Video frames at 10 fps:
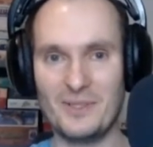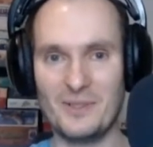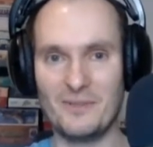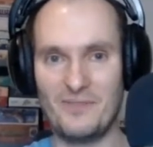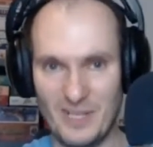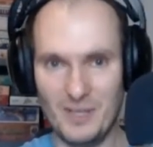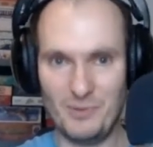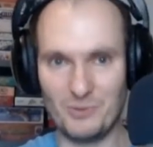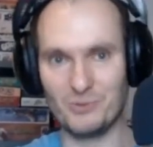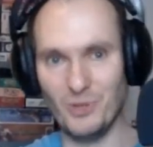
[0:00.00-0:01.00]
have a
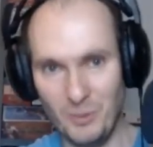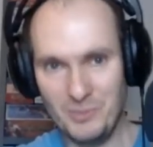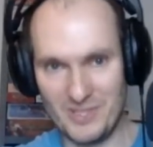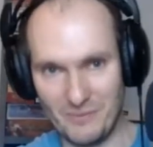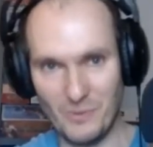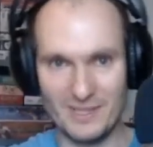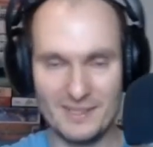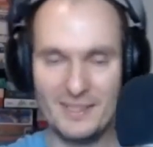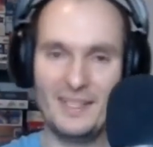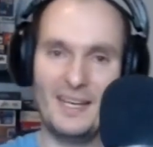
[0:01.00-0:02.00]
verb to rob
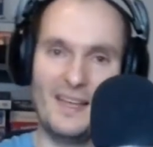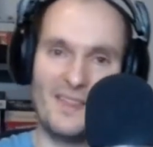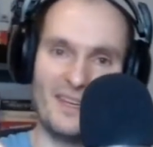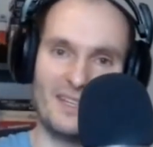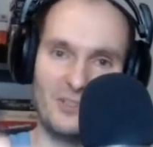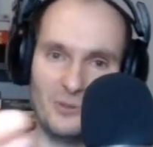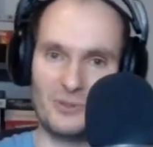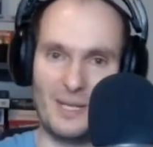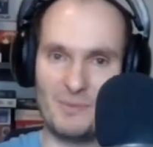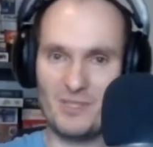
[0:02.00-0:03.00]
someone, and then
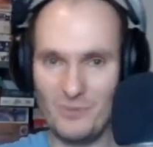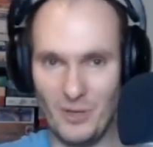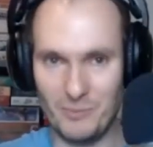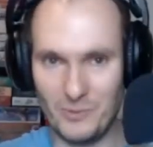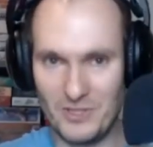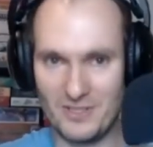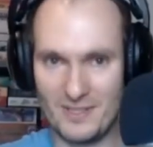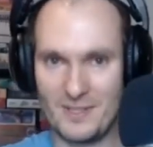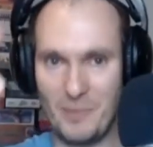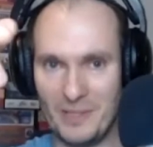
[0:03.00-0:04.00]
your name is Rob, which
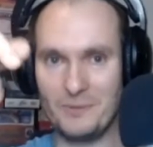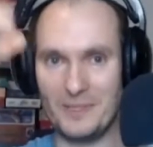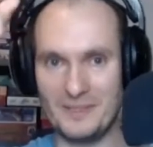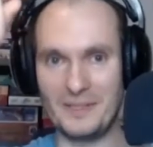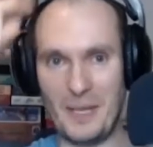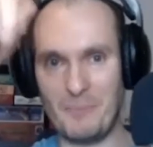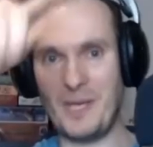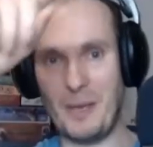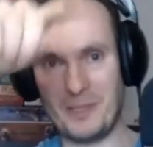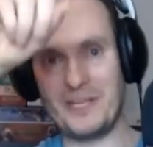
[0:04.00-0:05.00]
is spelled with uh-huh.
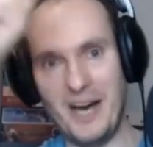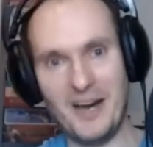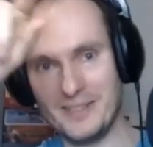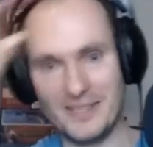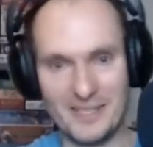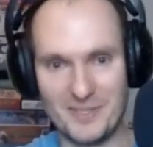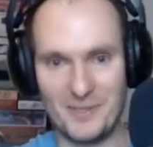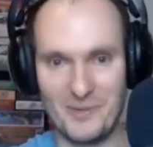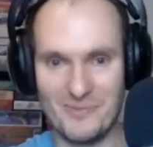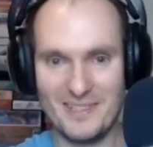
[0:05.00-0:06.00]
cap, capital R, I
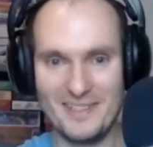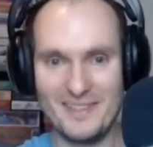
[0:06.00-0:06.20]
assume.